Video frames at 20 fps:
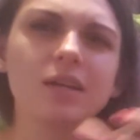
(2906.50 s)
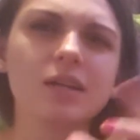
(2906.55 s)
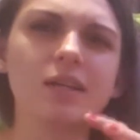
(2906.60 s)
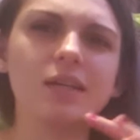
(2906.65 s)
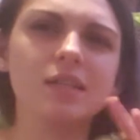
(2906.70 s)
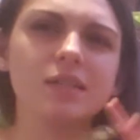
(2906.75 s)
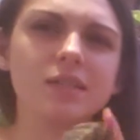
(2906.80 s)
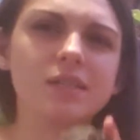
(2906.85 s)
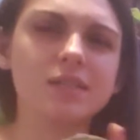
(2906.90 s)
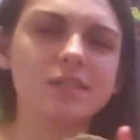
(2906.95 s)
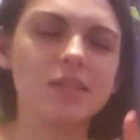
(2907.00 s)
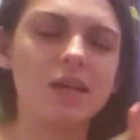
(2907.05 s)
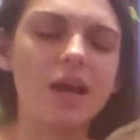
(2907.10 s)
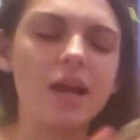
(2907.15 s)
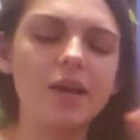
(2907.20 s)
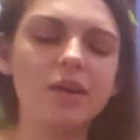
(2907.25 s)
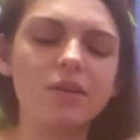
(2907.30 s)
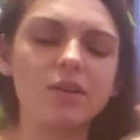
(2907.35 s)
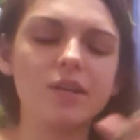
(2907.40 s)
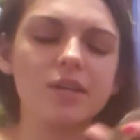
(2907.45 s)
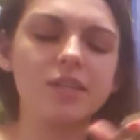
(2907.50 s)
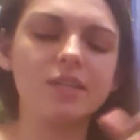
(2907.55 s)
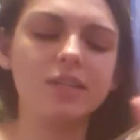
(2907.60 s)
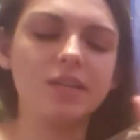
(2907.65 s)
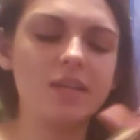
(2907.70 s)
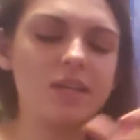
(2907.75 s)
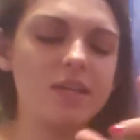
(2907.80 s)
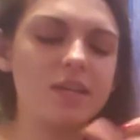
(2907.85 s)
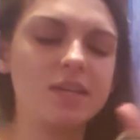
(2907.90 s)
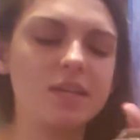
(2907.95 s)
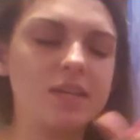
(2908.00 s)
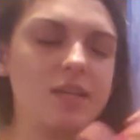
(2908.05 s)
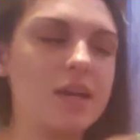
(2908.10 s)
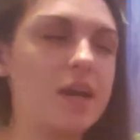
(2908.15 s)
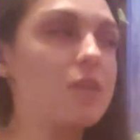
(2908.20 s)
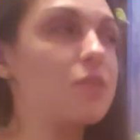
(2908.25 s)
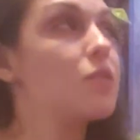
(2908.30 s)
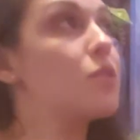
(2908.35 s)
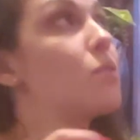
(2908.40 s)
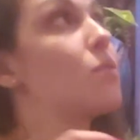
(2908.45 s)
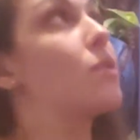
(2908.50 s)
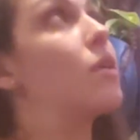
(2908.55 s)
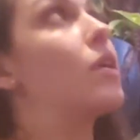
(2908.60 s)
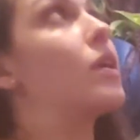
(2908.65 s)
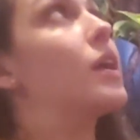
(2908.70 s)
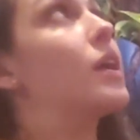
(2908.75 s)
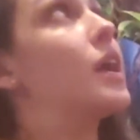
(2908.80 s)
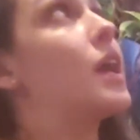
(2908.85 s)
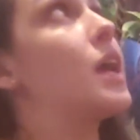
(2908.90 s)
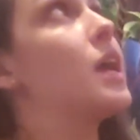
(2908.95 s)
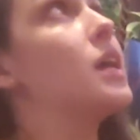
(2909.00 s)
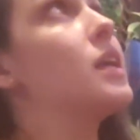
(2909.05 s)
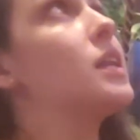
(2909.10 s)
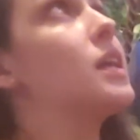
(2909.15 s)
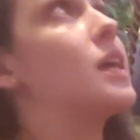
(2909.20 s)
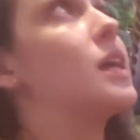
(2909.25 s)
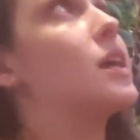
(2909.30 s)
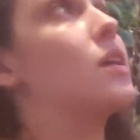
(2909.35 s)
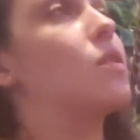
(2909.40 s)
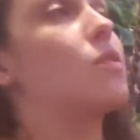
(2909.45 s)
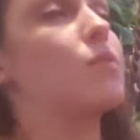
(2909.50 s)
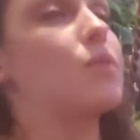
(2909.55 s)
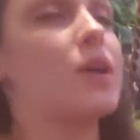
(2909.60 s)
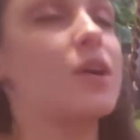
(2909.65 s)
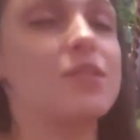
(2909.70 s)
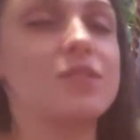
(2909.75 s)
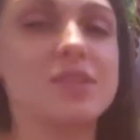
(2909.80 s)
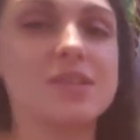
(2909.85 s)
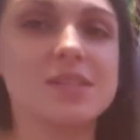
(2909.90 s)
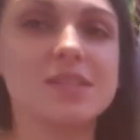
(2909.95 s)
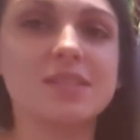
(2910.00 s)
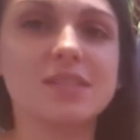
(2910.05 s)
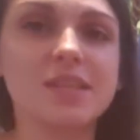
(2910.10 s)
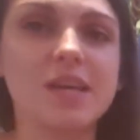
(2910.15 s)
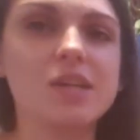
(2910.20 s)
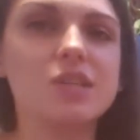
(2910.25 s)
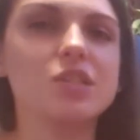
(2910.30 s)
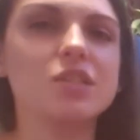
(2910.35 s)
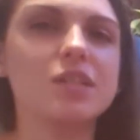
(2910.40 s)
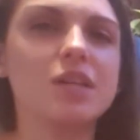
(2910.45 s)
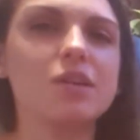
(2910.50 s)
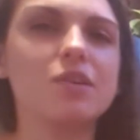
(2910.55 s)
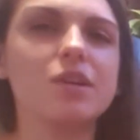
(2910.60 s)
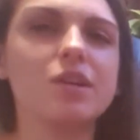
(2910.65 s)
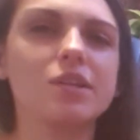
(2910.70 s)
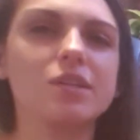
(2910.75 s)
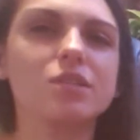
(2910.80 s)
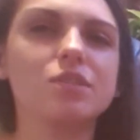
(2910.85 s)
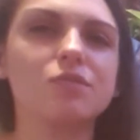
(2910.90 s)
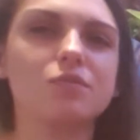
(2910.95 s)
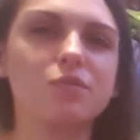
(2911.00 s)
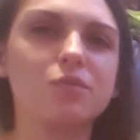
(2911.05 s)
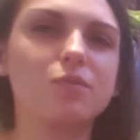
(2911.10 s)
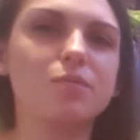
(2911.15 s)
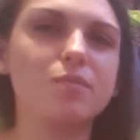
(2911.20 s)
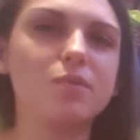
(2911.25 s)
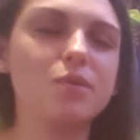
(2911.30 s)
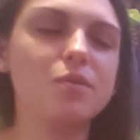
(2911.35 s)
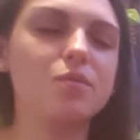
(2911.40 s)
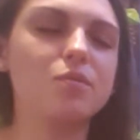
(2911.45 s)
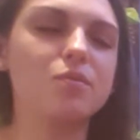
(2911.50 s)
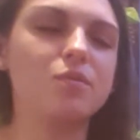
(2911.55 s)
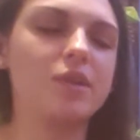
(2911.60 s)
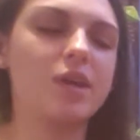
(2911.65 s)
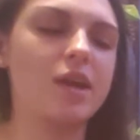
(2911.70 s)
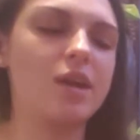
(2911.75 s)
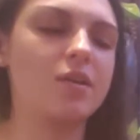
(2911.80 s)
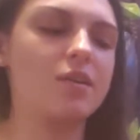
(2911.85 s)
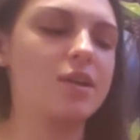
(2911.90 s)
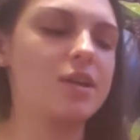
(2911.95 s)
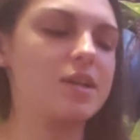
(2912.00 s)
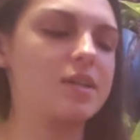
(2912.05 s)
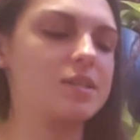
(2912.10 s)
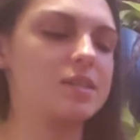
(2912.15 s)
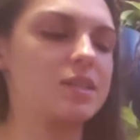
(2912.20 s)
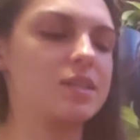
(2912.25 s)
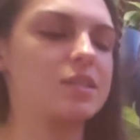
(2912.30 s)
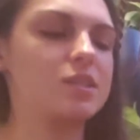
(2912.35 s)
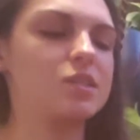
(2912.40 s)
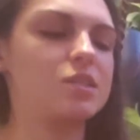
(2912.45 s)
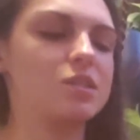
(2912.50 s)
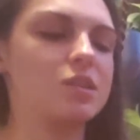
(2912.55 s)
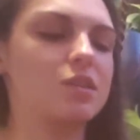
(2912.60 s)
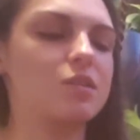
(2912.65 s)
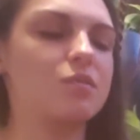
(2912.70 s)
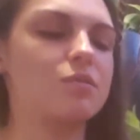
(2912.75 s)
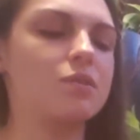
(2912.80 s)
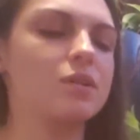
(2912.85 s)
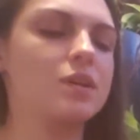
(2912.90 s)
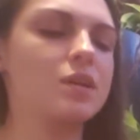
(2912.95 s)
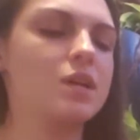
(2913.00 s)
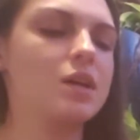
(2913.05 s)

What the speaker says: and desire and need, and now you are gaining around this Sagittarius full moon, Aries. And so